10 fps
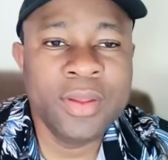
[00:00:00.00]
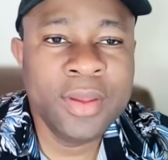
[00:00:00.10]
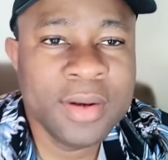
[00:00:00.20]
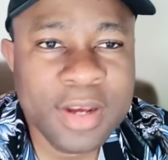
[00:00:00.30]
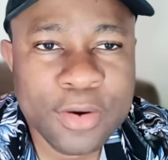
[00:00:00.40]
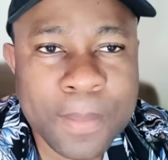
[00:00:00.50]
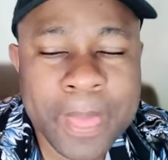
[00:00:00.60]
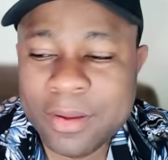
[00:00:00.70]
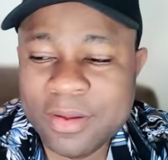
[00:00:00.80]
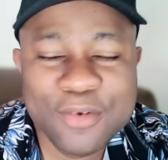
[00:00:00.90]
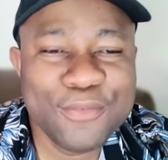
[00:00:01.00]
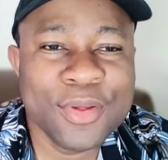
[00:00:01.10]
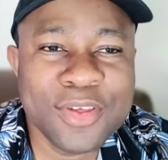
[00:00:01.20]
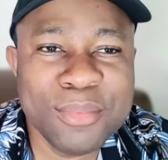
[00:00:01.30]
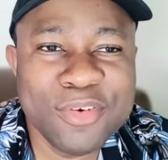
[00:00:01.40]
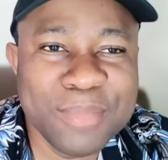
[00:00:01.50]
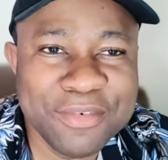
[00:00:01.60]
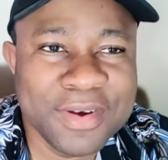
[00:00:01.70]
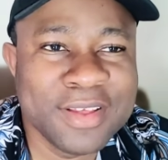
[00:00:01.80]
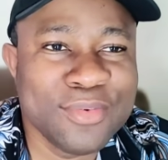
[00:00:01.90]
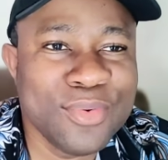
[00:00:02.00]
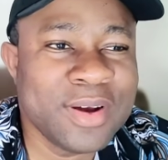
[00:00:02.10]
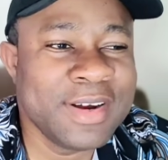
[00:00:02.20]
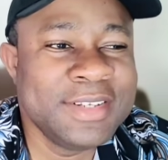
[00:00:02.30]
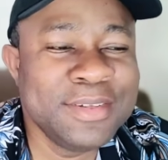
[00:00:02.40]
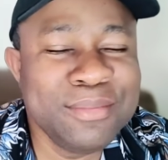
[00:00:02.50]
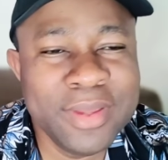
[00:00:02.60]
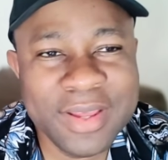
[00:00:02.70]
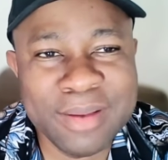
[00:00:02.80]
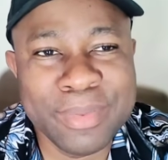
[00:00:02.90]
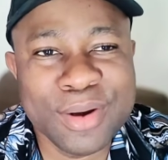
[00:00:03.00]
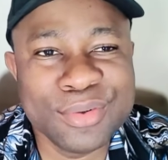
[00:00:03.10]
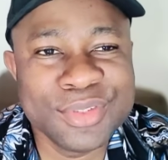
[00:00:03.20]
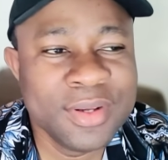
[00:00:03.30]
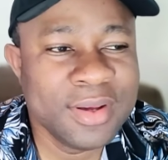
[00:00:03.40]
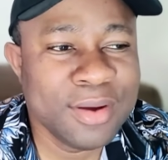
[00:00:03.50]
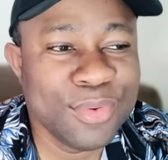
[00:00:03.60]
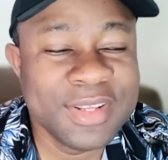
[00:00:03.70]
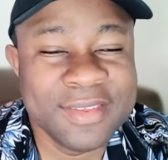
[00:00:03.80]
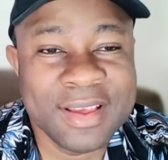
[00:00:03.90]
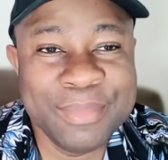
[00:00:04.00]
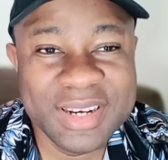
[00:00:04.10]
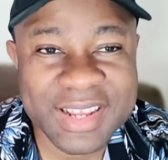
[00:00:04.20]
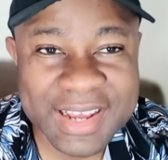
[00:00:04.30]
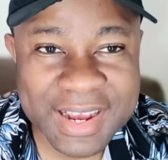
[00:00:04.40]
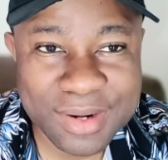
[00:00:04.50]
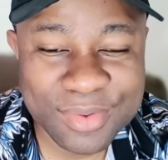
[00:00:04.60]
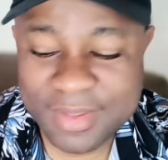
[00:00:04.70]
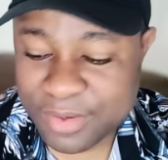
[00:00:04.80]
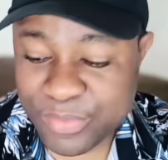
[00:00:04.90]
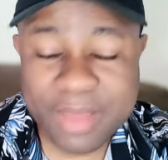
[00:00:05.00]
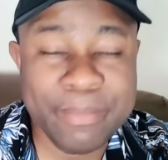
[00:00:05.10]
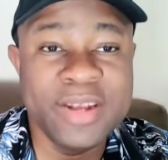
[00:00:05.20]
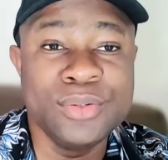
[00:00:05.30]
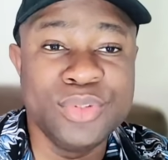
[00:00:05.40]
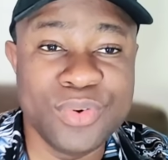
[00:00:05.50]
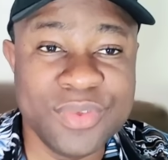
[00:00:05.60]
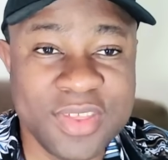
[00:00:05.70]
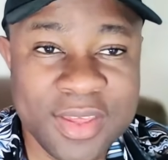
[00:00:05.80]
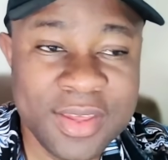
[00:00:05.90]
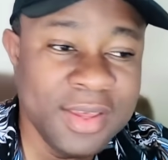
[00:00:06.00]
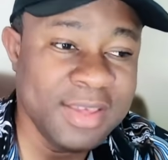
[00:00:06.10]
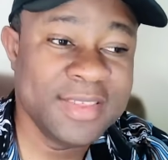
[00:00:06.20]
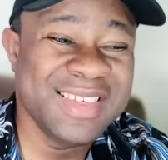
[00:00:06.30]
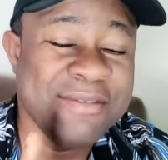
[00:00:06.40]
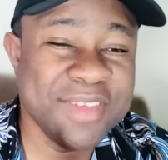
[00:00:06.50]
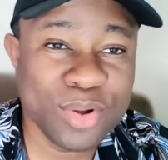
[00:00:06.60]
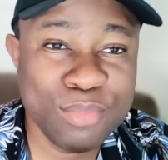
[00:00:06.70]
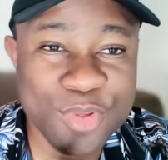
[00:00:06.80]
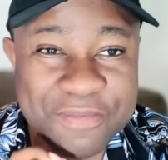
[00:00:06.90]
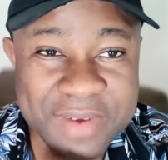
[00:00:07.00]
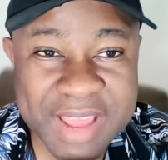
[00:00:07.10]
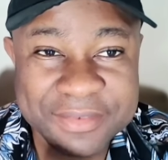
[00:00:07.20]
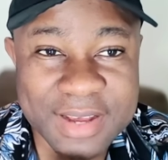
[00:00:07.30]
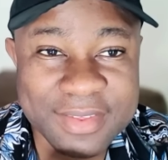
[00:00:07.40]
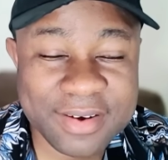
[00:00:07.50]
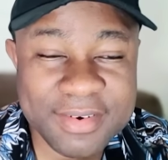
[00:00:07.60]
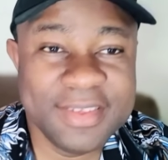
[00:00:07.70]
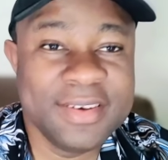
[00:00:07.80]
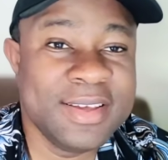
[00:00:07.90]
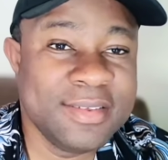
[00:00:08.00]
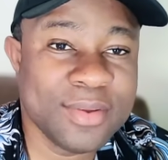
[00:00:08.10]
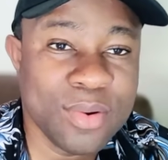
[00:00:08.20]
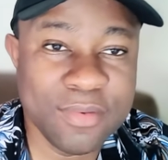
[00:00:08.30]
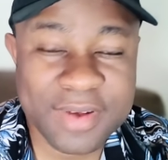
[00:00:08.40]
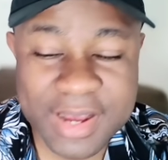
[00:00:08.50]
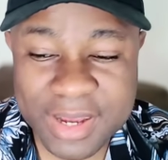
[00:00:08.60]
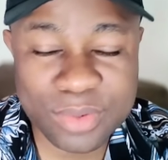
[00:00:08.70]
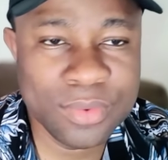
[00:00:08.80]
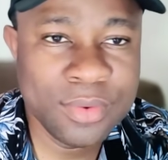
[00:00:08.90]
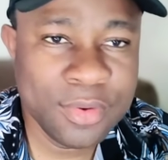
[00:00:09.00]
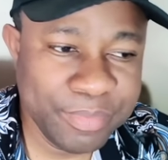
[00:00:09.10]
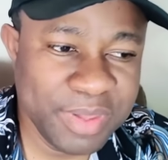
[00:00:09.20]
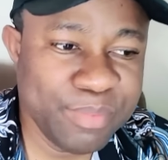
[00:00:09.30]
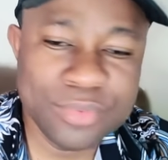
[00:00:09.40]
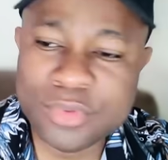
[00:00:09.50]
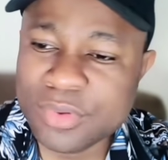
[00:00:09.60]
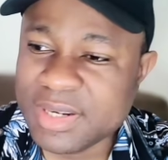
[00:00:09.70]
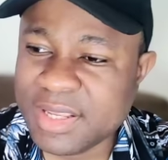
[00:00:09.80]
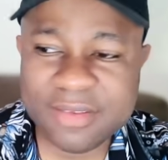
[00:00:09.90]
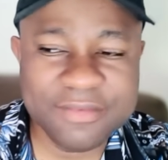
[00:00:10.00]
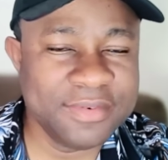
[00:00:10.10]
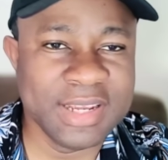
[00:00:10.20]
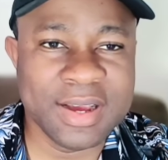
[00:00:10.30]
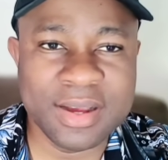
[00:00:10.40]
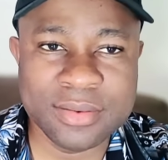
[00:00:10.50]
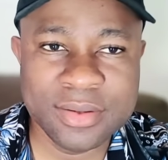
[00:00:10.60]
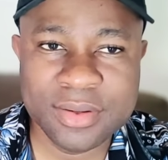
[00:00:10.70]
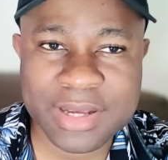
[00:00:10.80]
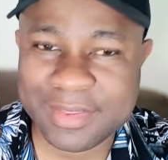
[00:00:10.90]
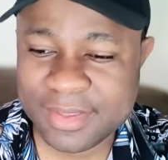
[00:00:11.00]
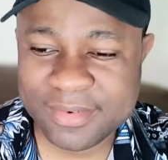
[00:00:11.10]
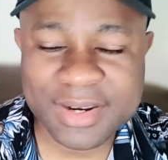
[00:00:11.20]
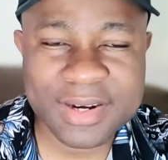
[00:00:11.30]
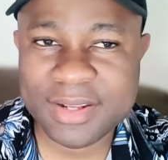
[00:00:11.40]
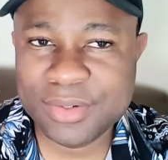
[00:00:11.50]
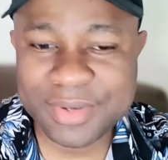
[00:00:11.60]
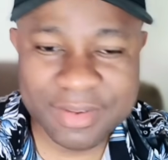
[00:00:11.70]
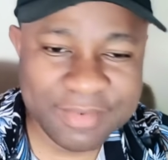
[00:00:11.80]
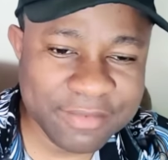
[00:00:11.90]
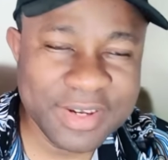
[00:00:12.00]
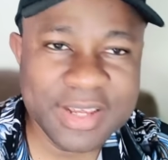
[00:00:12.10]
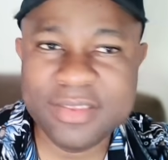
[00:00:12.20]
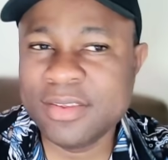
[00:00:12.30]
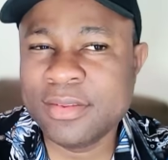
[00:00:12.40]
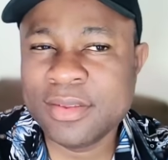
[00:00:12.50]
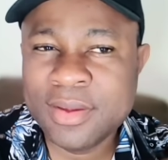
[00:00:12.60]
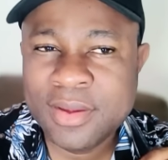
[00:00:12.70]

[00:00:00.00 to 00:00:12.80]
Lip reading: Now, for some of my fans who are writing me about what is happening in Kanu State, where Bello Turji is giving almost 5,000 residents of Kanu people to leave their ancestral land, to leave their villages,